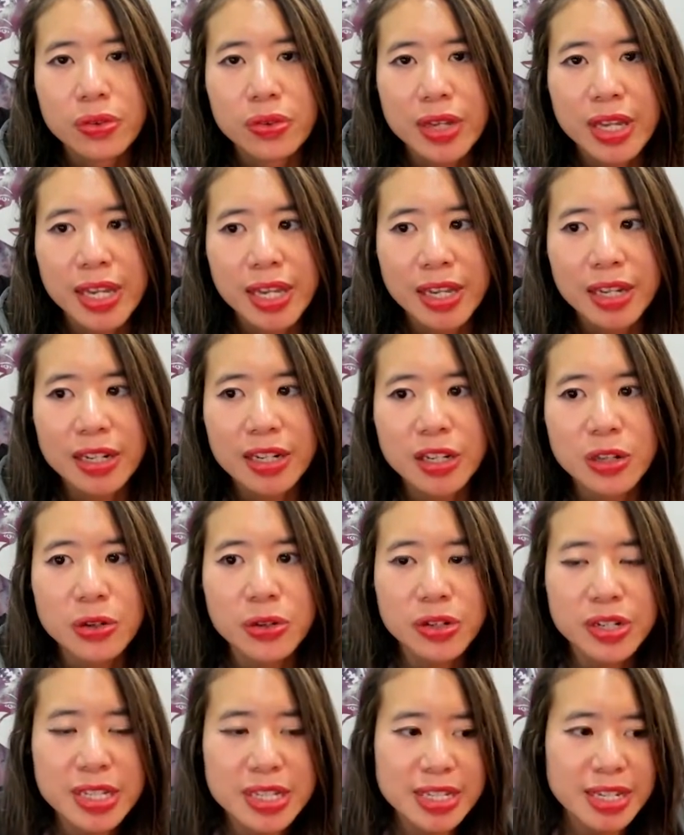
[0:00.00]
And in
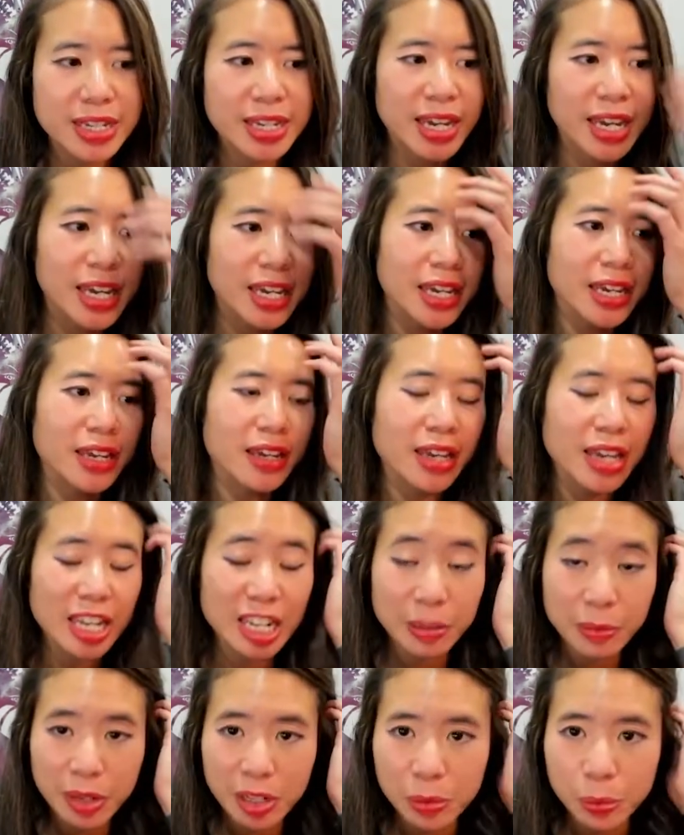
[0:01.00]
order to say, hey,
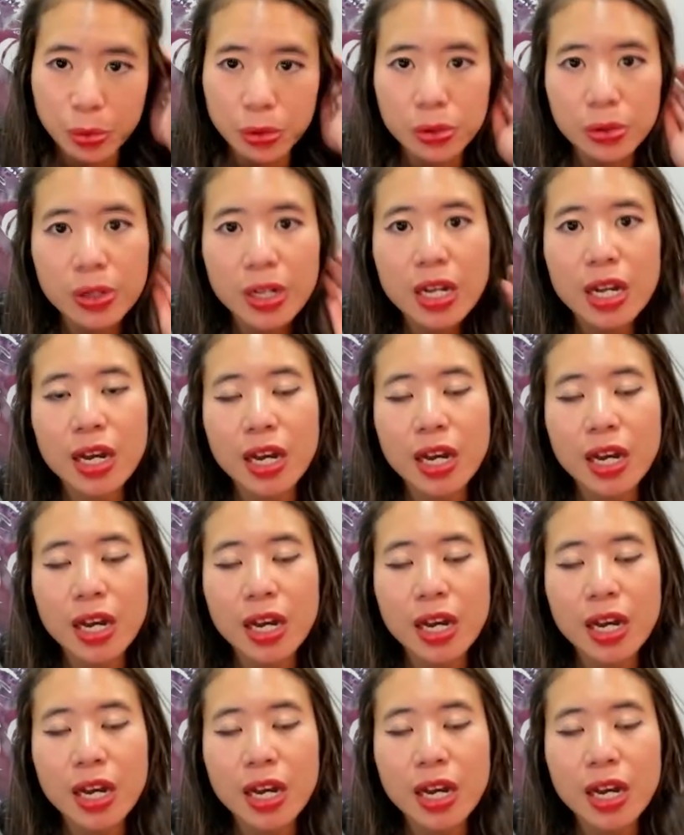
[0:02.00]
Animatable,